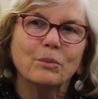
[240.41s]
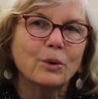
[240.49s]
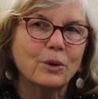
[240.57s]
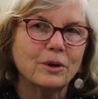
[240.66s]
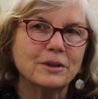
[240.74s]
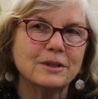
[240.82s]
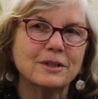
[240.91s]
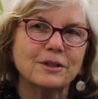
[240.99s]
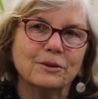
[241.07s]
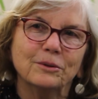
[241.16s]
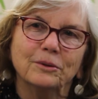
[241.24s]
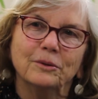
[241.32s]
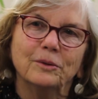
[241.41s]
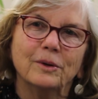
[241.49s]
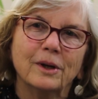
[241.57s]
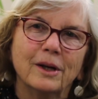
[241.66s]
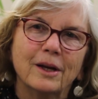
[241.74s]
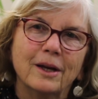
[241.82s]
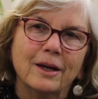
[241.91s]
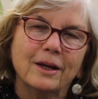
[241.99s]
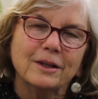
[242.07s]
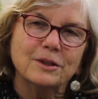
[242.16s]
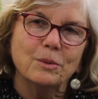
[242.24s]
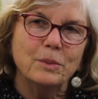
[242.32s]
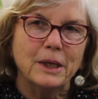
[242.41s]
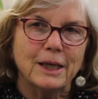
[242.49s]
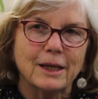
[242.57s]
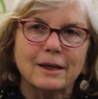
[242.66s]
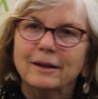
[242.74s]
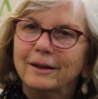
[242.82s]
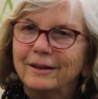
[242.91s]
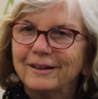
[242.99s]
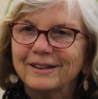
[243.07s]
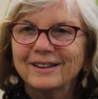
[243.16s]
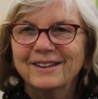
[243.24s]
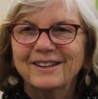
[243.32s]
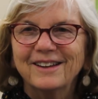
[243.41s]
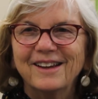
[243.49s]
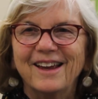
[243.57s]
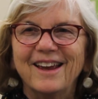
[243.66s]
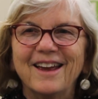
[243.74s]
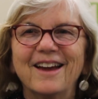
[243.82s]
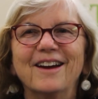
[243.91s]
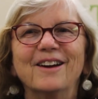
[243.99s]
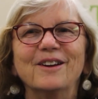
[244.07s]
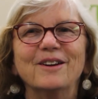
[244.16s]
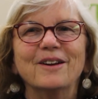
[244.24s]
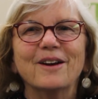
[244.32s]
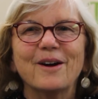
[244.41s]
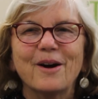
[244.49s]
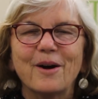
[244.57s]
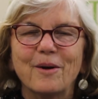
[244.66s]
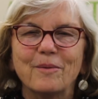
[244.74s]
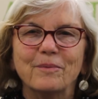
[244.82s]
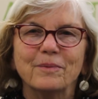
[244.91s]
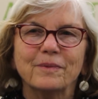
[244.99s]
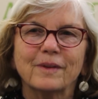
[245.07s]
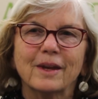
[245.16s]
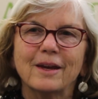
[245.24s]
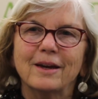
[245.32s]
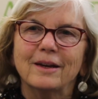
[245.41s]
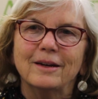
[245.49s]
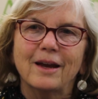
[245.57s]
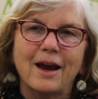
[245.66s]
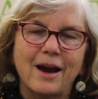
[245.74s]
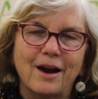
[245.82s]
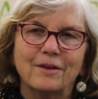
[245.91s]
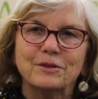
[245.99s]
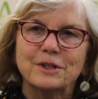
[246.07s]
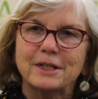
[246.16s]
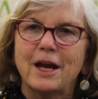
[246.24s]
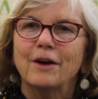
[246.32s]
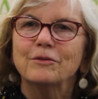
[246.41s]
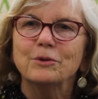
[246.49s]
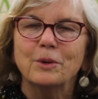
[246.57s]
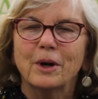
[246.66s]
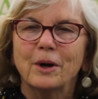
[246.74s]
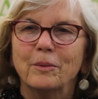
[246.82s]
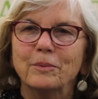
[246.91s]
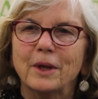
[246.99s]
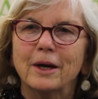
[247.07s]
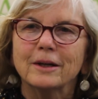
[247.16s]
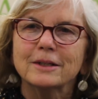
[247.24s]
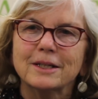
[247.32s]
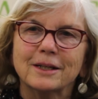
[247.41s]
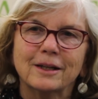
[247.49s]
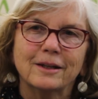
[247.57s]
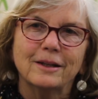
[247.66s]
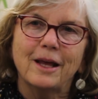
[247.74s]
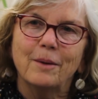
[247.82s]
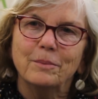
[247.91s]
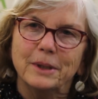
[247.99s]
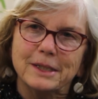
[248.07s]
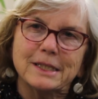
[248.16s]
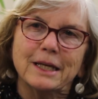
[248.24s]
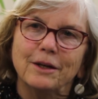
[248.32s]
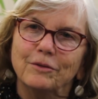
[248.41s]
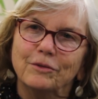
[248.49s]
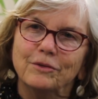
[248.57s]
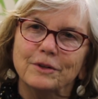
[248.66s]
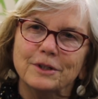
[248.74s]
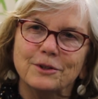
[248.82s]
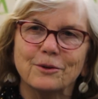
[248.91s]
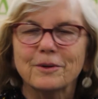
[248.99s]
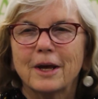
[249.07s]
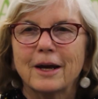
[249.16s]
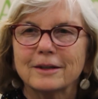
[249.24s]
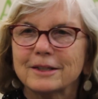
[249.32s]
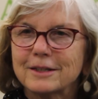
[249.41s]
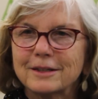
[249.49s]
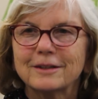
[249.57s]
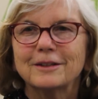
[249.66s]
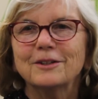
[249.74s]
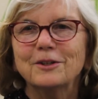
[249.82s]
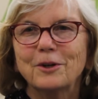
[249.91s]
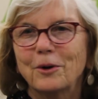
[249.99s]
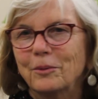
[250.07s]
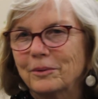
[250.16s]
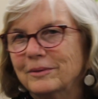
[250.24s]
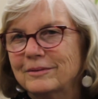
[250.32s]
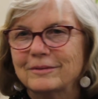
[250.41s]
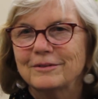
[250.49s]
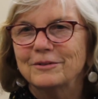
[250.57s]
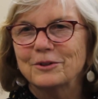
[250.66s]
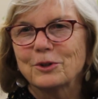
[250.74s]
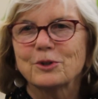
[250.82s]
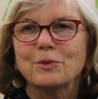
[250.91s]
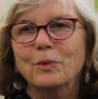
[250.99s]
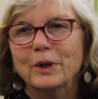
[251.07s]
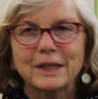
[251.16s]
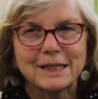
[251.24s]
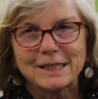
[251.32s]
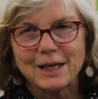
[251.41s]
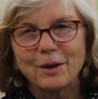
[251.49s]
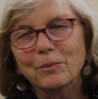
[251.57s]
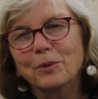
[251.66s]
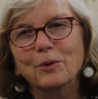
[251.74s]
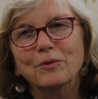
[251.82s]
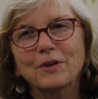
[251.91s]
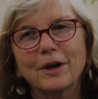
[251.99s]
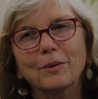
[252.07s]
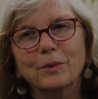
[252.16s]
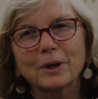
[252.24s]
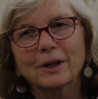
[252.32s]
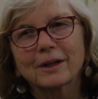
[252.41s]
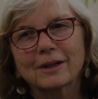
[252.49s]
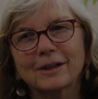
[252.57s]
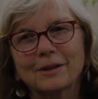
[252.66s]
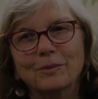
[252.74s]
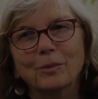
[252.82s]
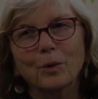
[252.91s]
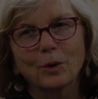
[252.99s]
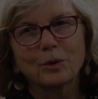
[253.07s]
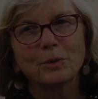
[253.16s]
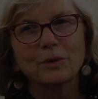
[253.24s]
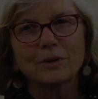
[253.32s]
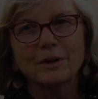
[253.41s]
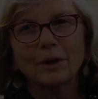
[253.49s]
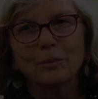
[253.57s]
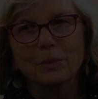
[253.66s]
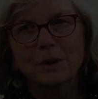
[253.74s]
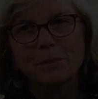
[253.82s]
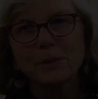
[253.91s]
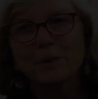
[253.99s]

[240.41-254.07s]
important to be a kid and to have staff who help that be safe. And so that's just one example of how we worked with the young people.